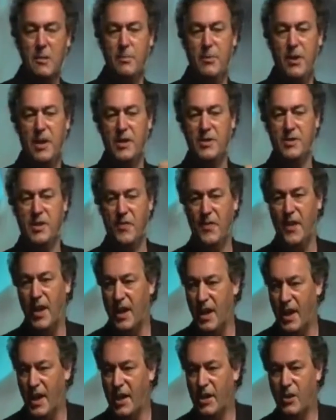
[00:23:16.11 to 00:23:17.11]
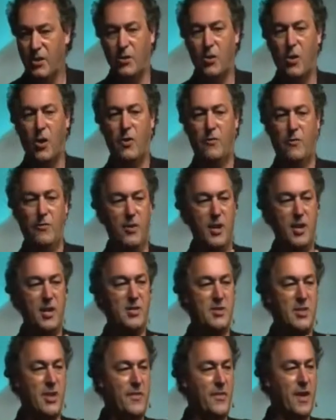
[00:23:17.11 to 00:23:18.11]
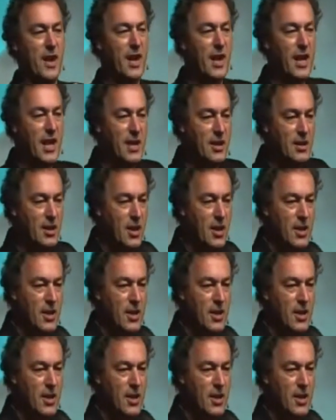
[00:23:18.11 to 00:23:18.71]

brands that they like, offerings that they like.